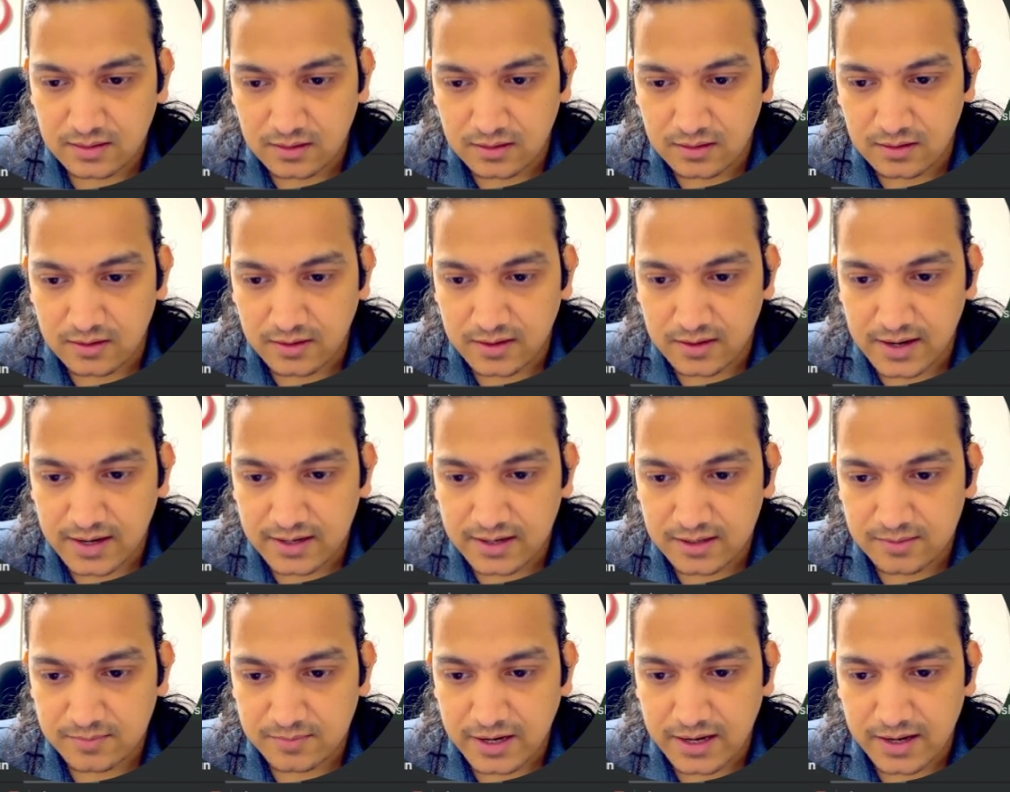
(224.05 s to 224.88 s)
order
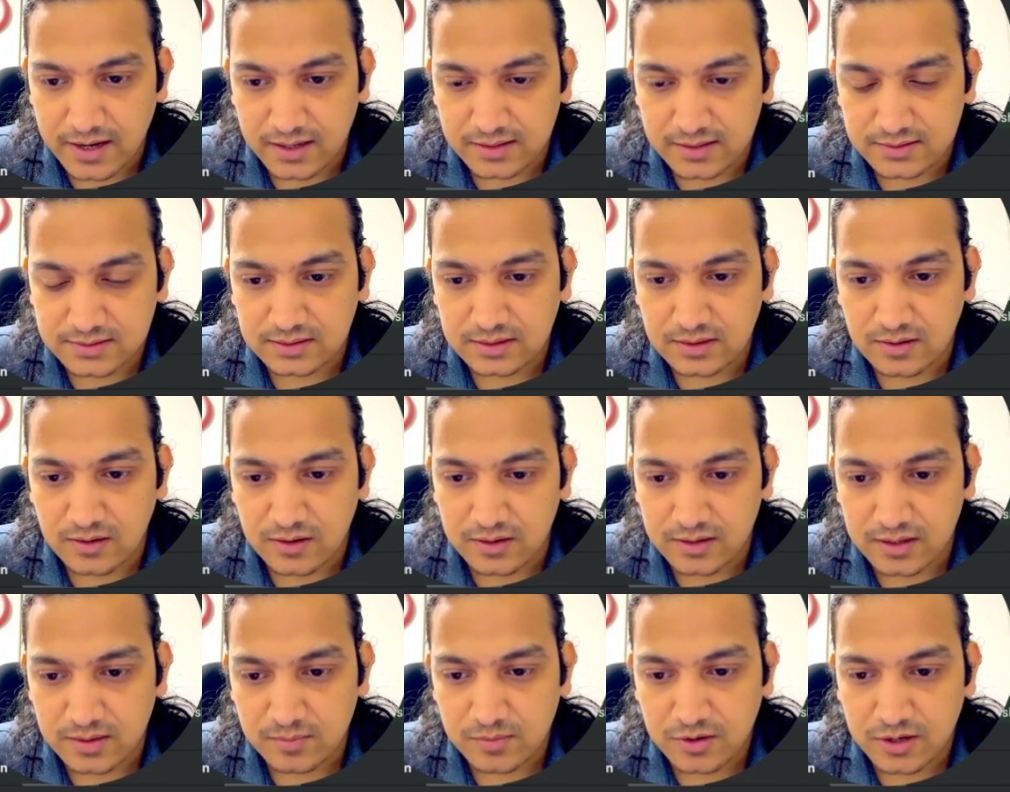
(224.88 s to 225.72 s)
item as
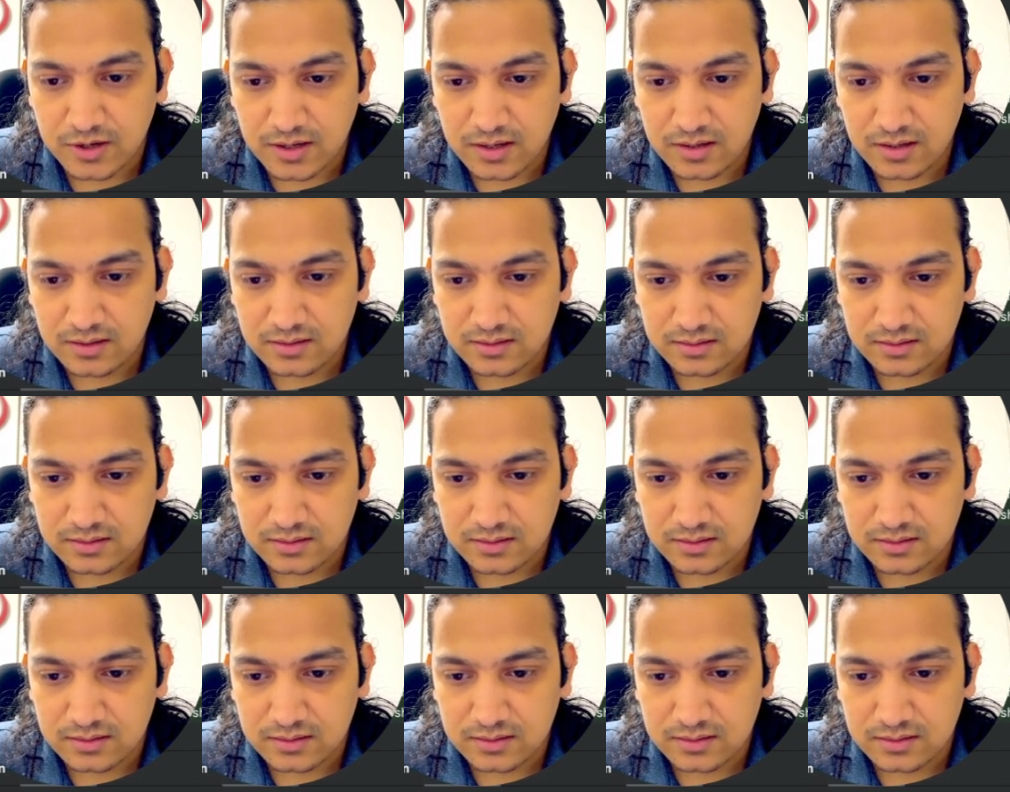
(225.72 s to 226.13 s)
order model.